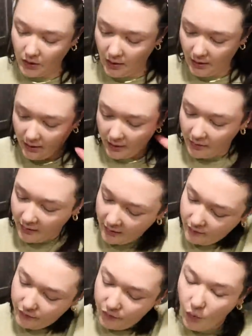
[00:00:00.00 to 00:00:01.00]
Alright, and
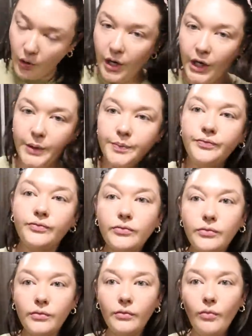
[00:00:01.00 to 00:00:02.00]
then for
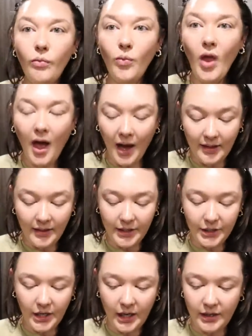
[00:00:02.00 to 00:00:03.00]

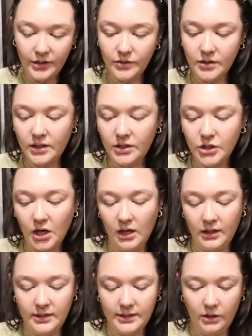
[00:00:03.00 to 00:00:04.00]
highlighter, I use the
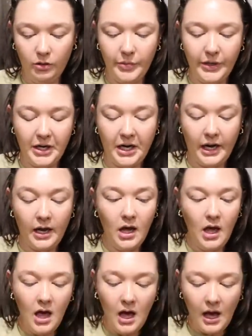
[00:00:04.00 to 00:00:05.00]
Charlotte Tilbury
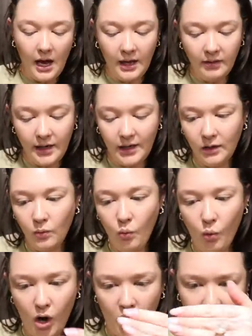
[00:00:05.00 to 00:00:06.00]

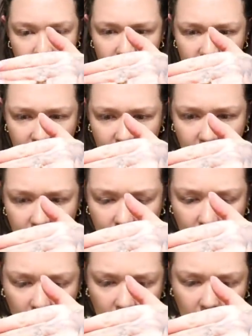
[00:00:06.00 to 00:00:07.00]
Highlighting Wand in the
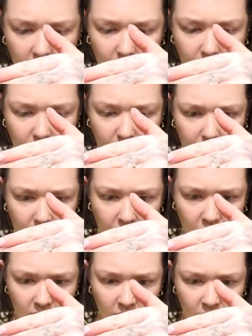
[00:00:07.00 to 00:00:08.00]

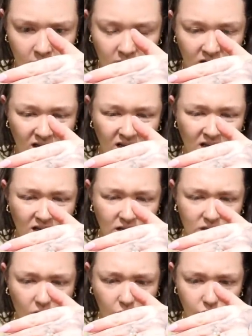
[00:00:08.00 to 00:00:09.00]
color
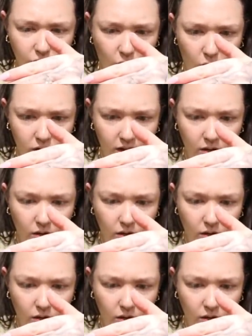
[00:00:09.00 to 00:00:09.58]
it's called Gold